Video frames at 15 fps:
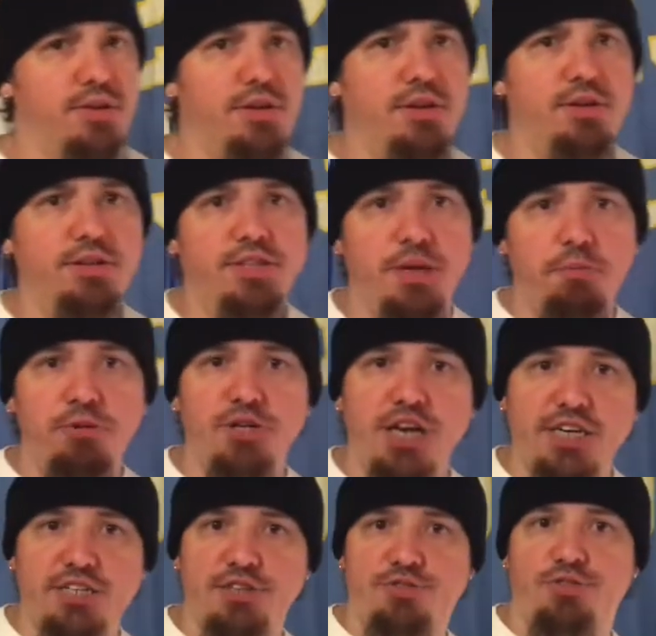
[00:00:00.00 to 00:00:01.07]
did
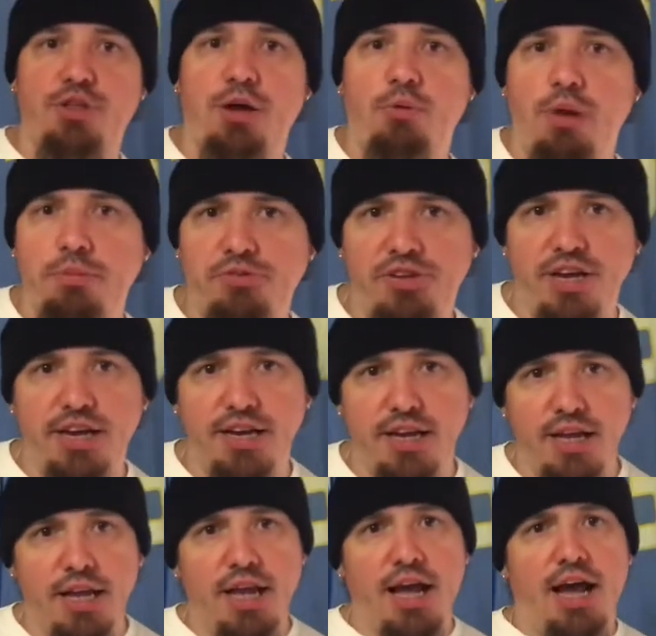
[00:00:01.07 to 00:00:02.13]
projections for that website,
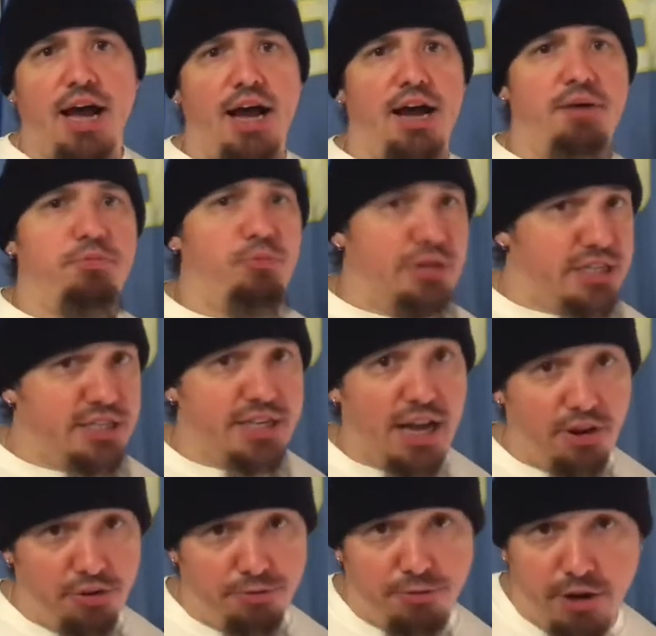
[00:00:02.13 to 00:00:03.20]
which is
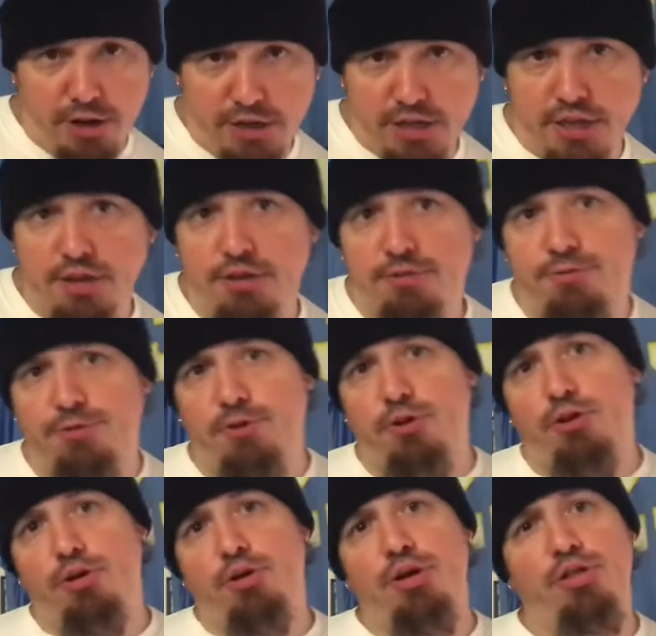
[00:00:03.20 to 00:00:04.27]
now defunct
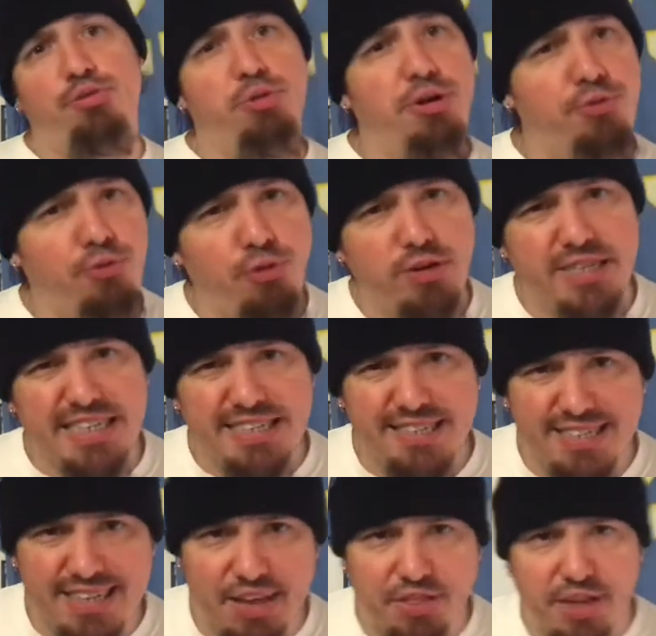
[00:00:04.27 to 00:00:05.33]
for 3 or 4
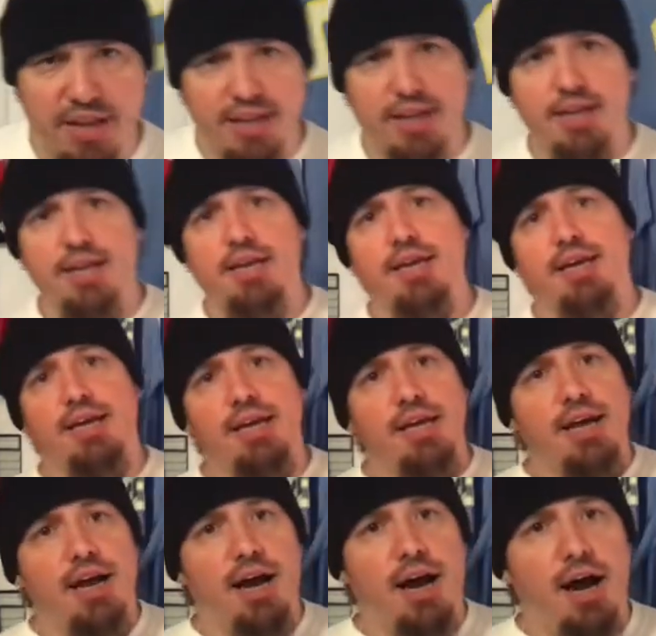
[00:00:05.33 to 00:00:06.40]
seasons, I think.
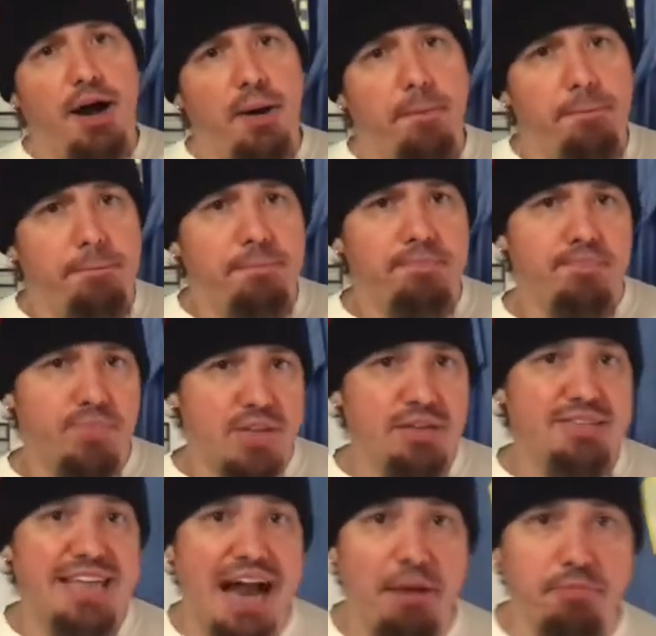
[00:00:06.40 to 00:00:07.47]

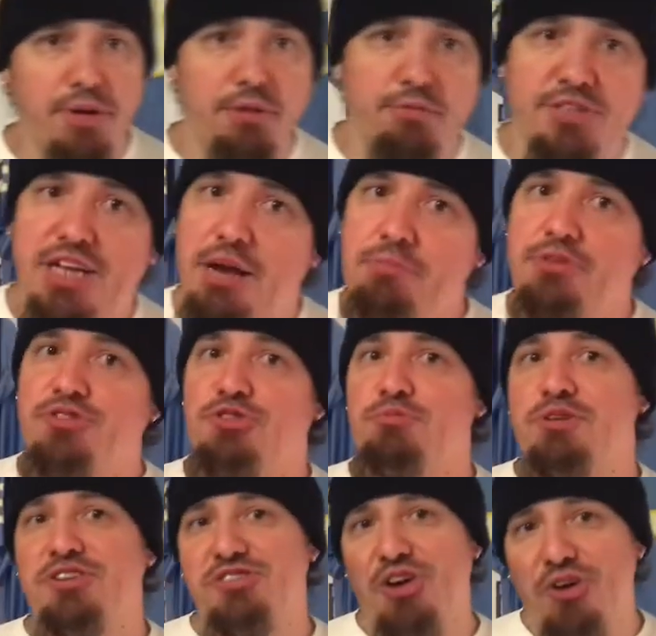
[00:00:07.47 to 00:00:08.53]
It was time
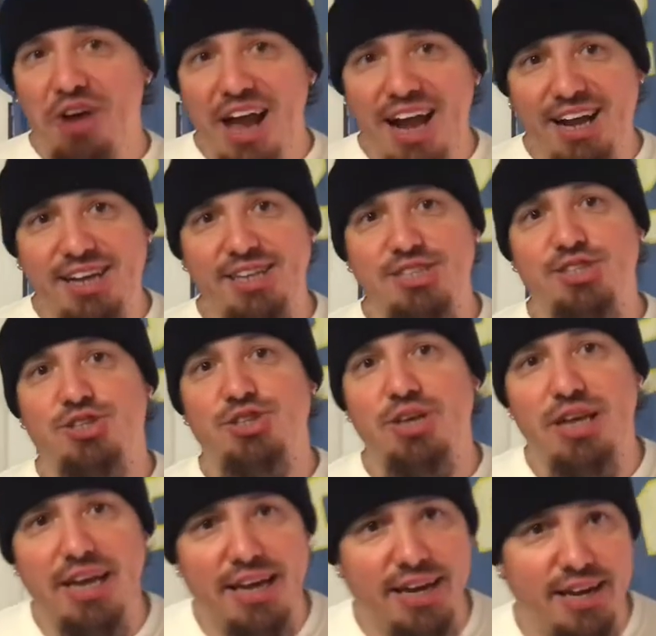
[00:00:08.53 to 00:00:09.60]
consuming as all heck,
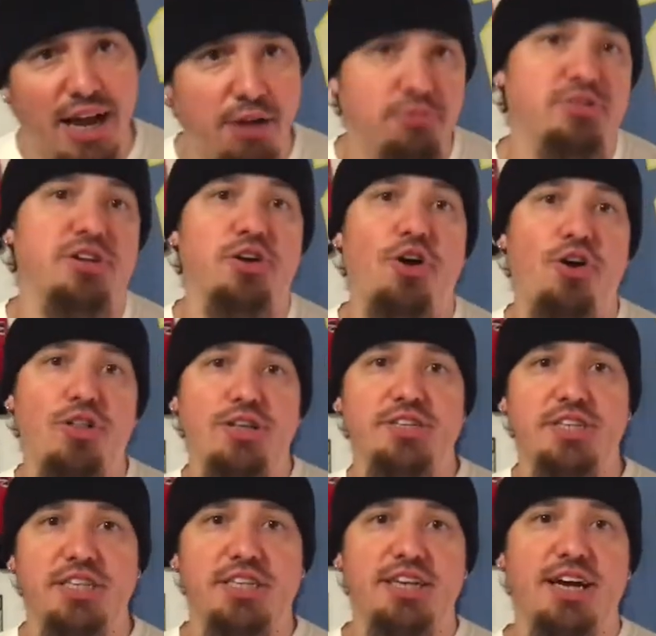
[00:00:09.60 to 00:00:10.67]
and I was in college
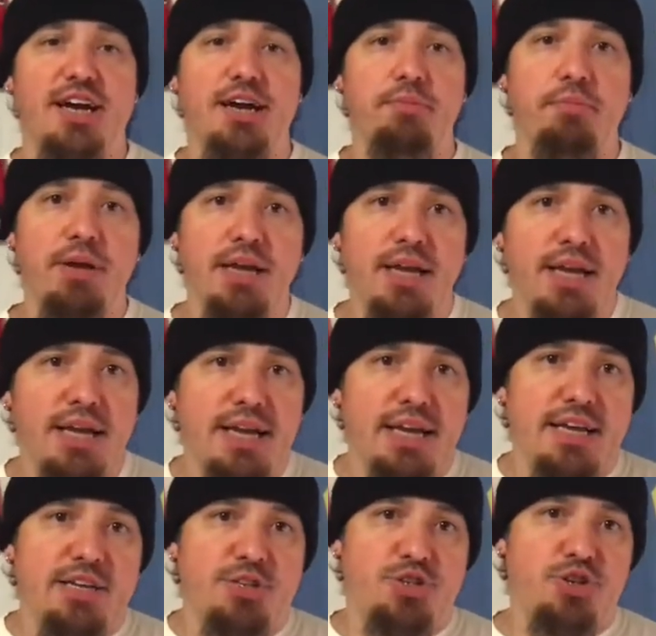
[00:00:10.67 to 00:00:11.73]
at the time,
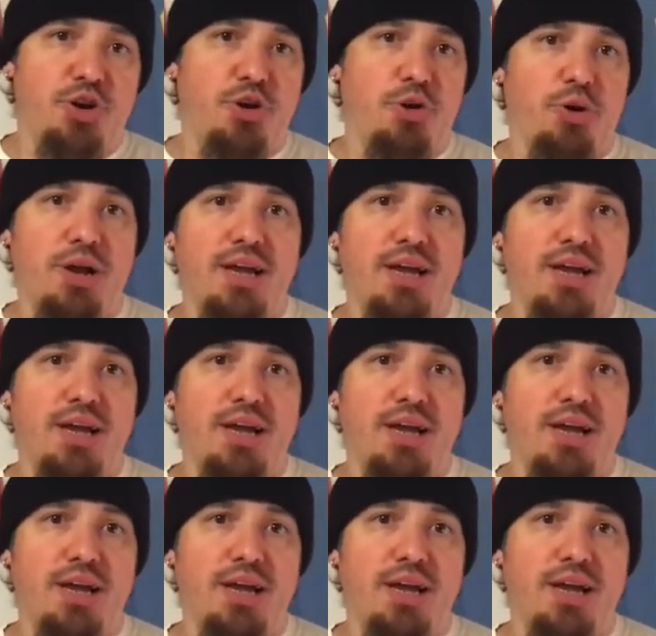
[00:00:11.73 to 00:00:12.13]
so